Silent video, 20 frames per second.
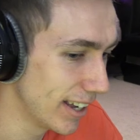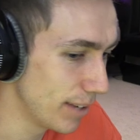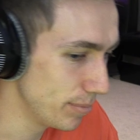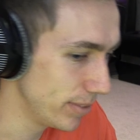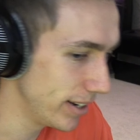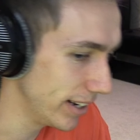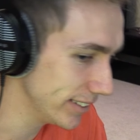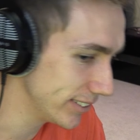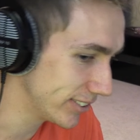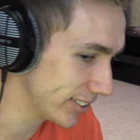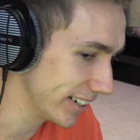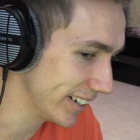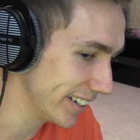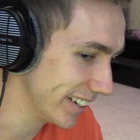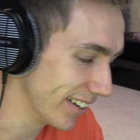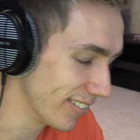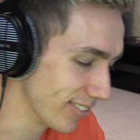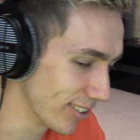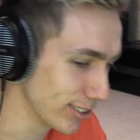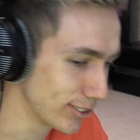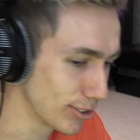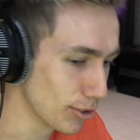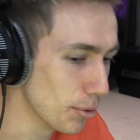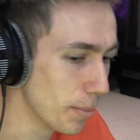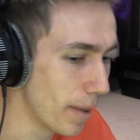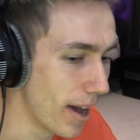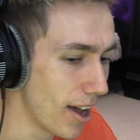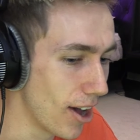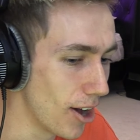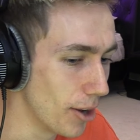I'm literally, I've lost all
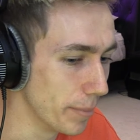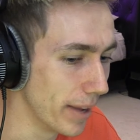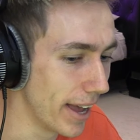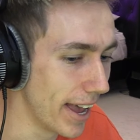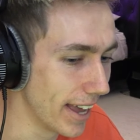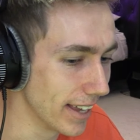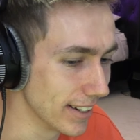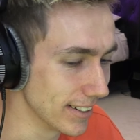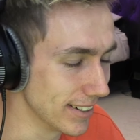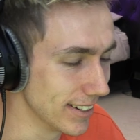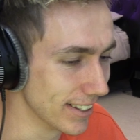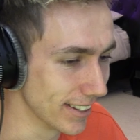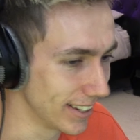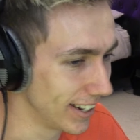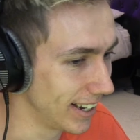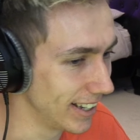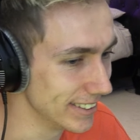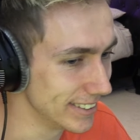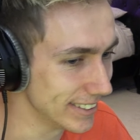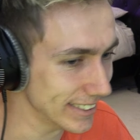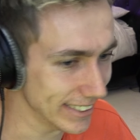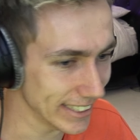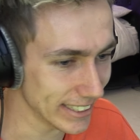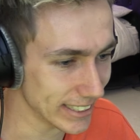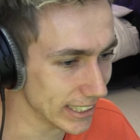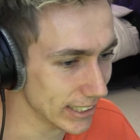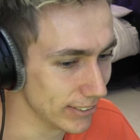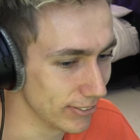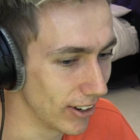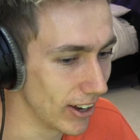my armor and another like
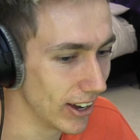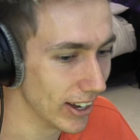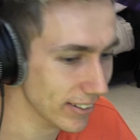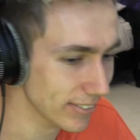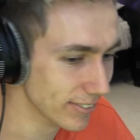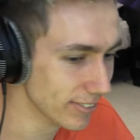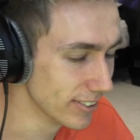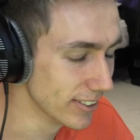65.